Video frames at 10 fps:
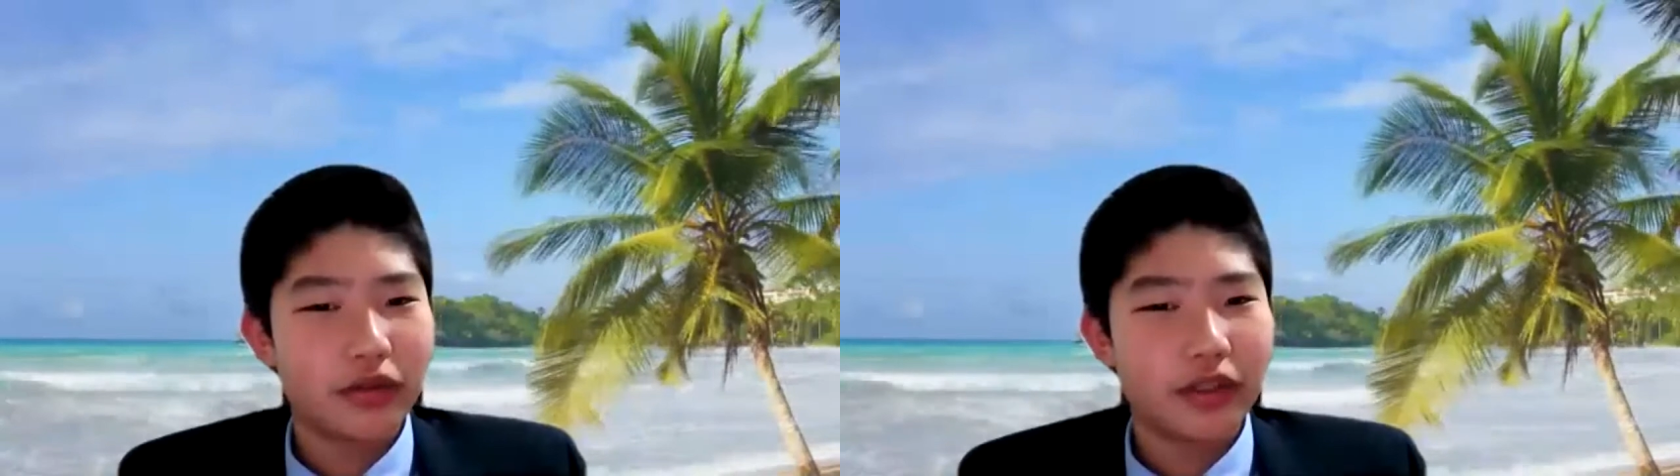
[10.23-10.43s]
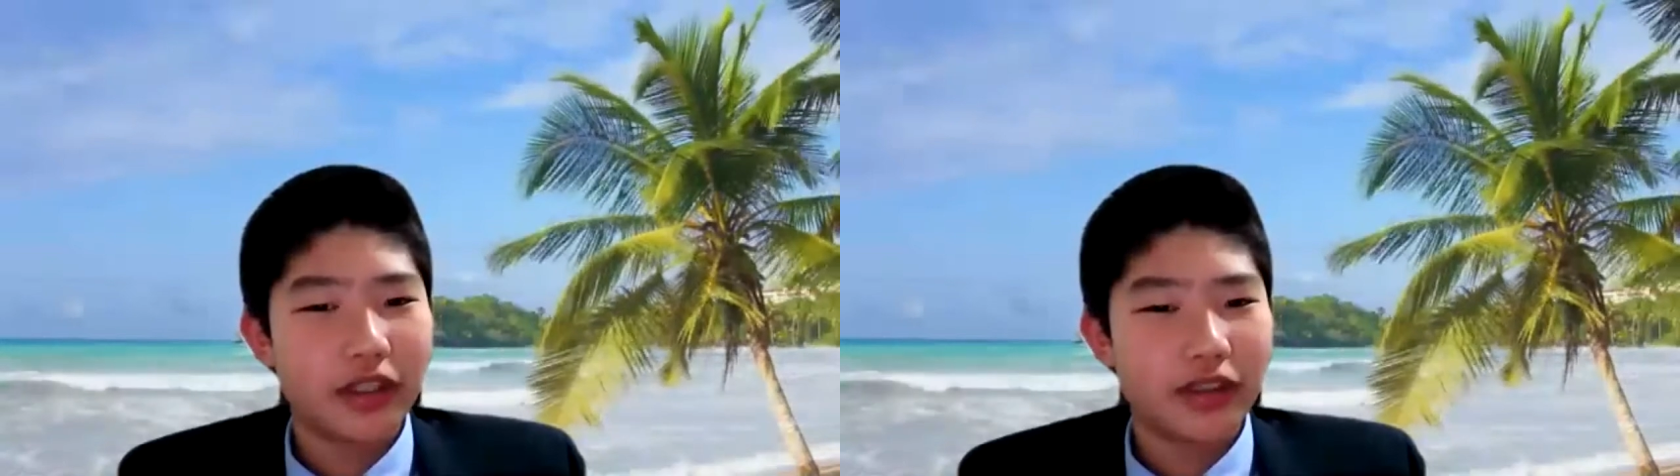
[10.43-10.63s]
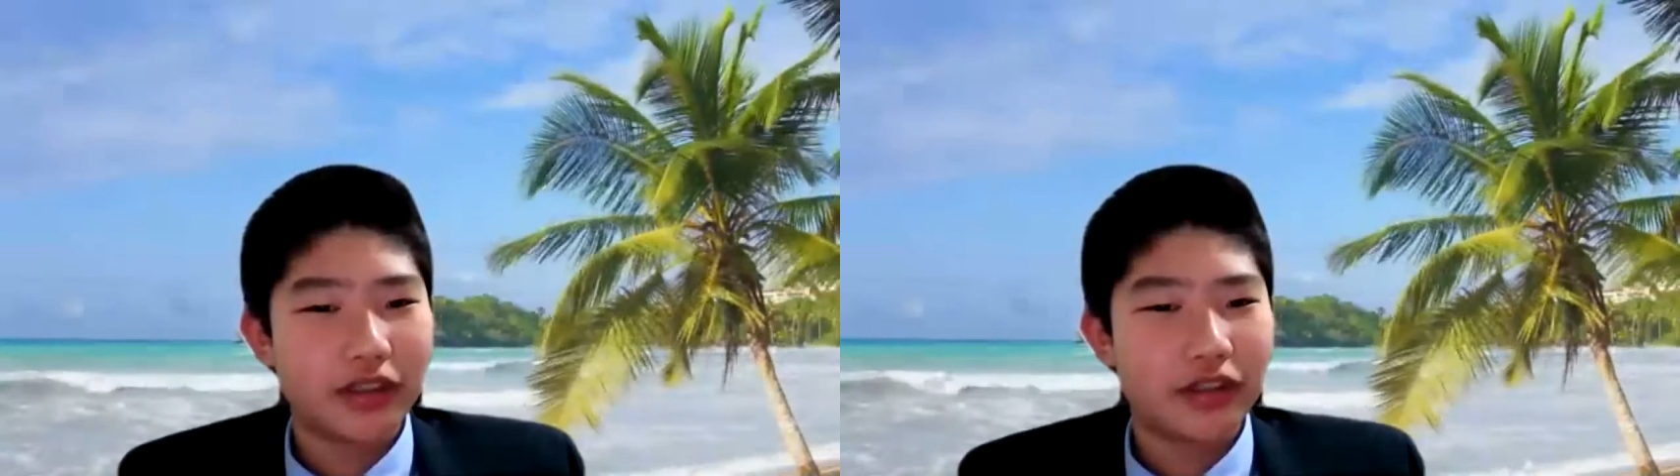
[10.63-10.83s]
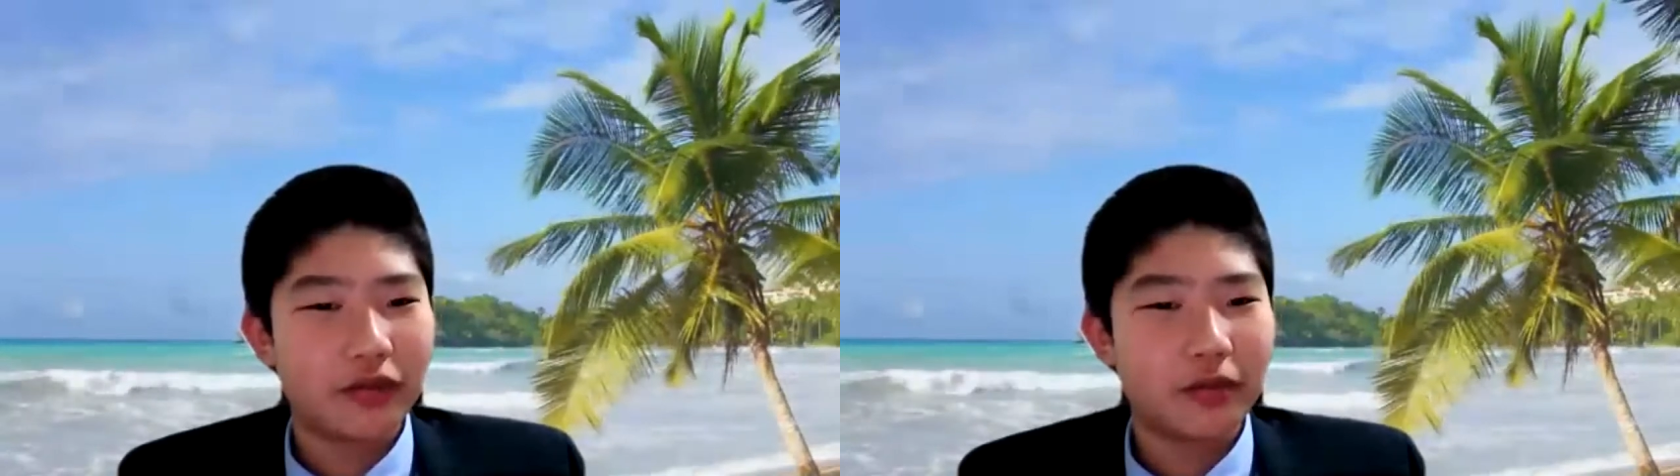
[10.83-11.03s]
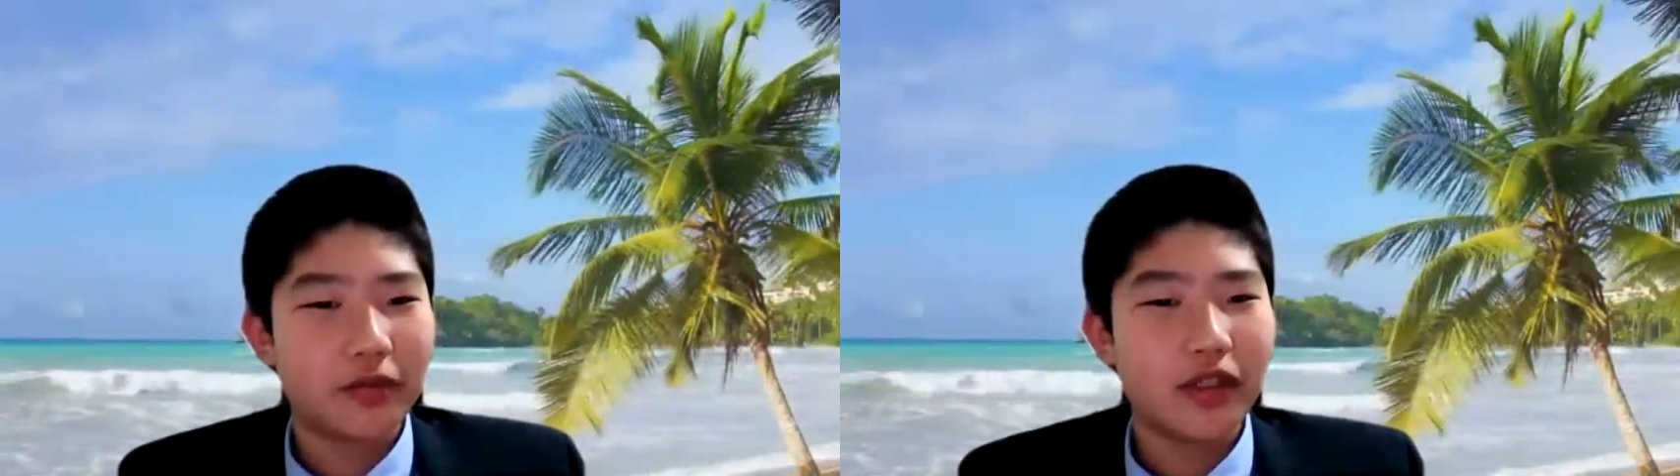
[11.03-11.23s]
is
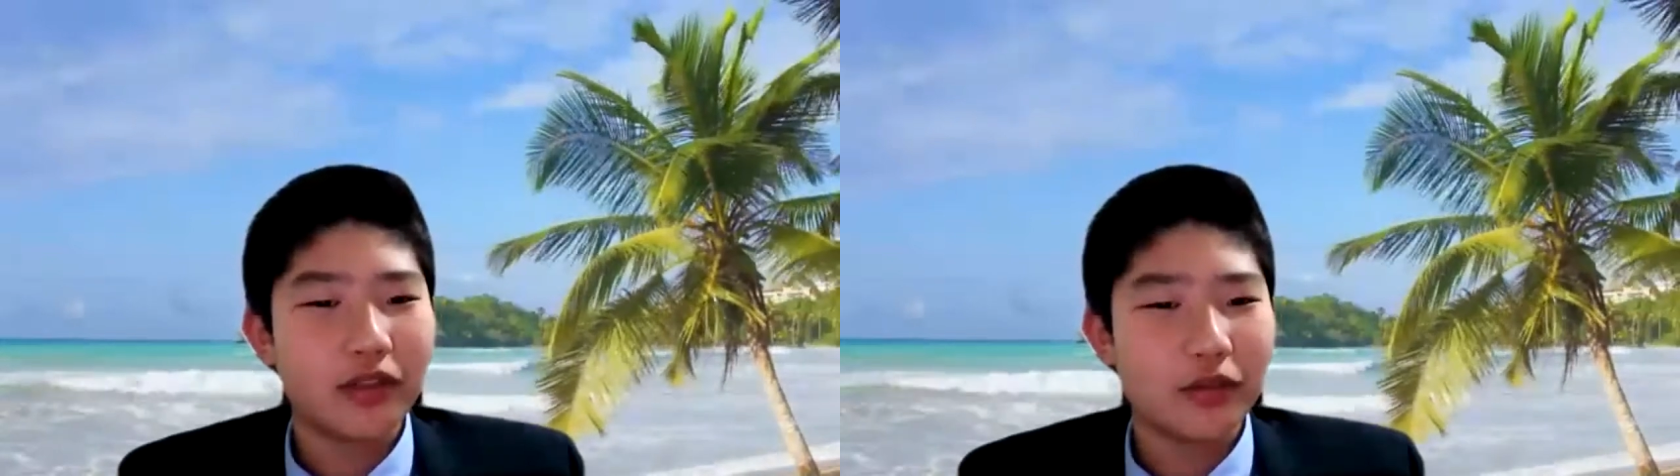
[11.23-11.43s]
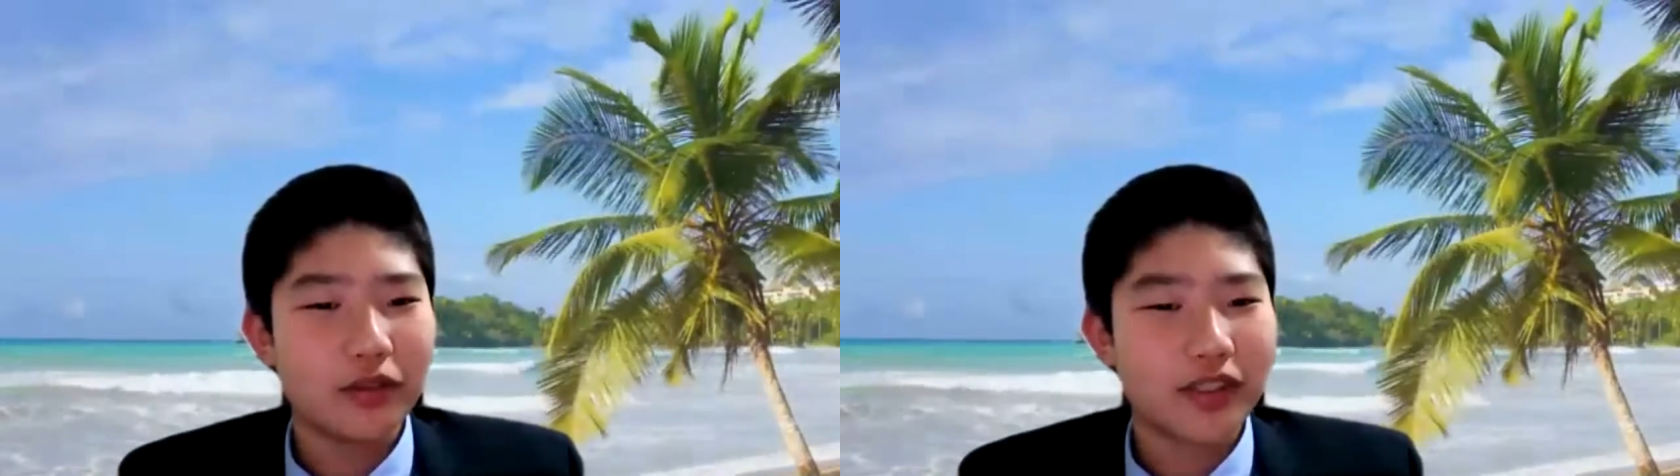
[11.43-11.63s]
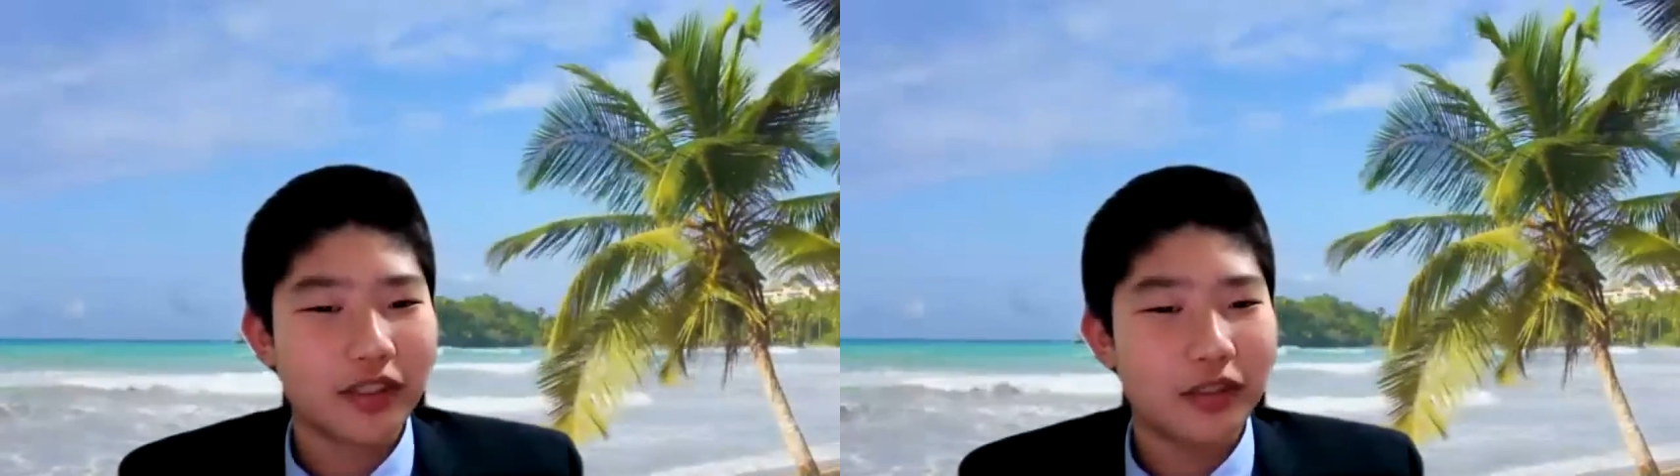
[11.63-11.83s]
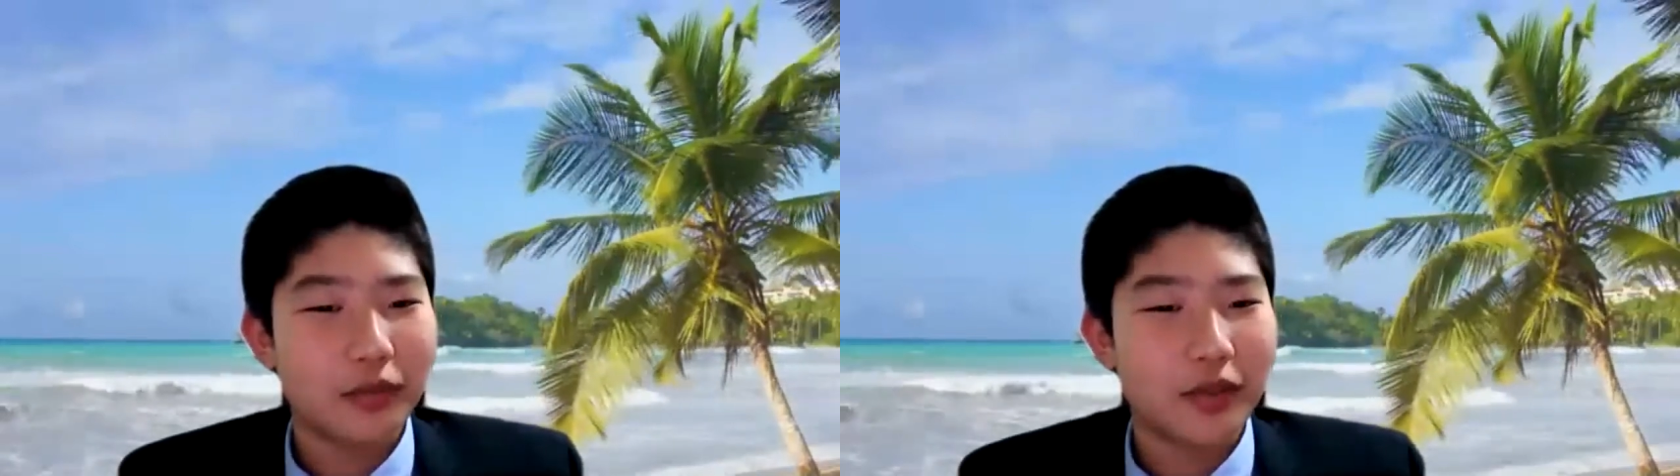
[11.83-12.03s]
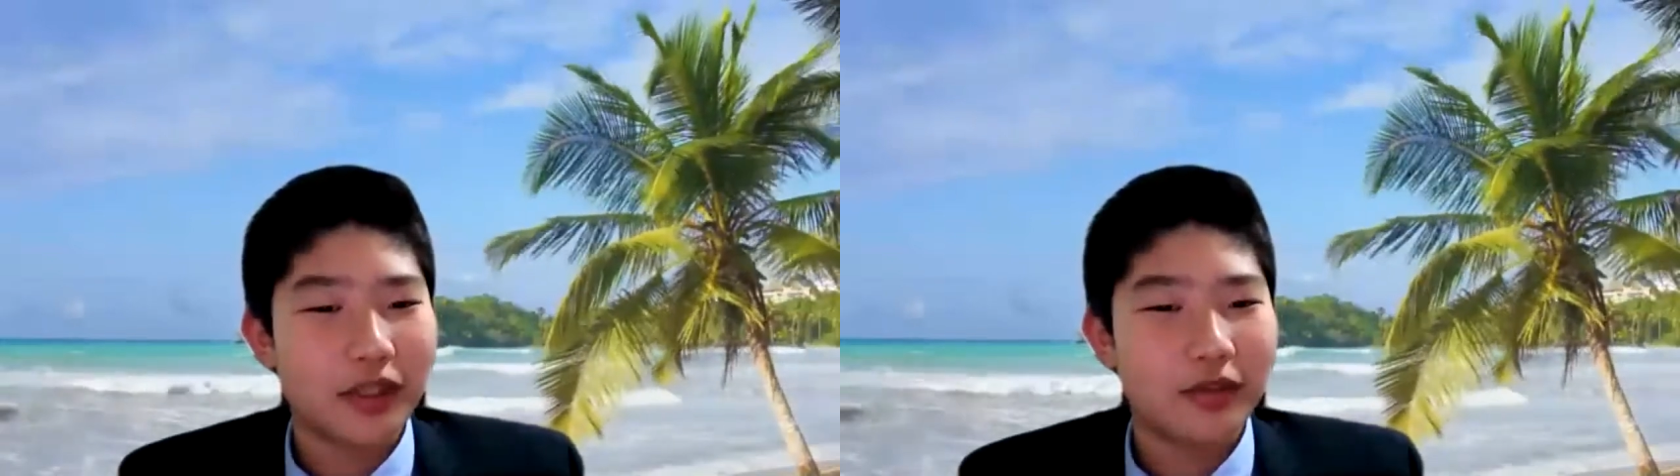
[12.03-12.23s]
to listen to
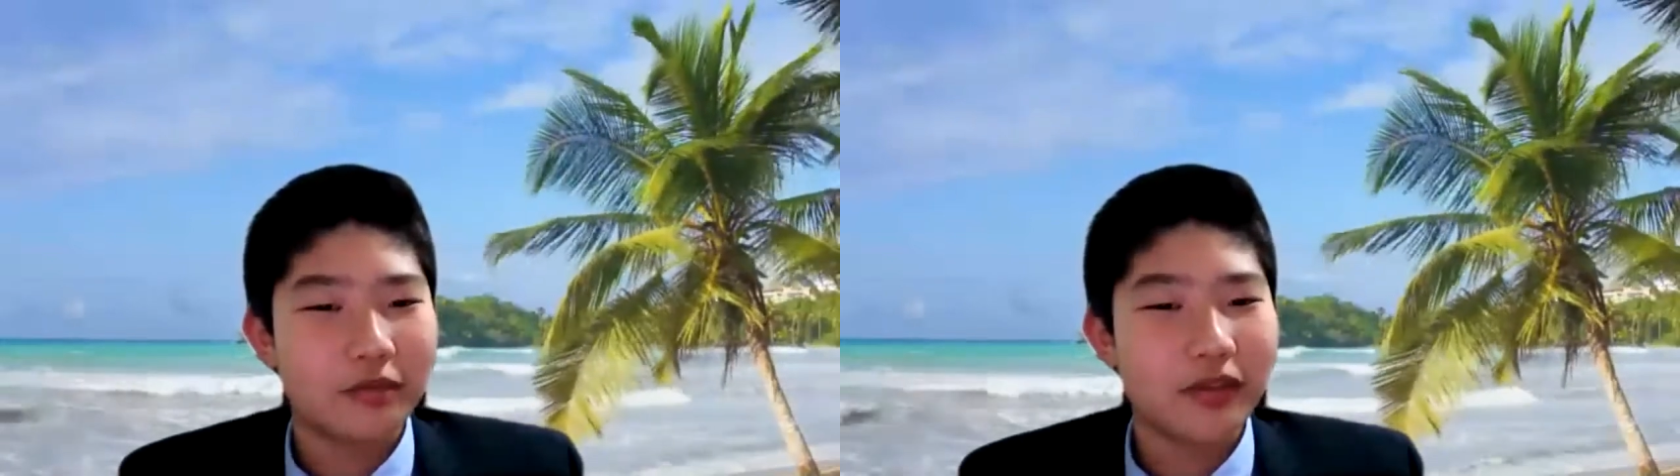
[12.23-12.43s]
me.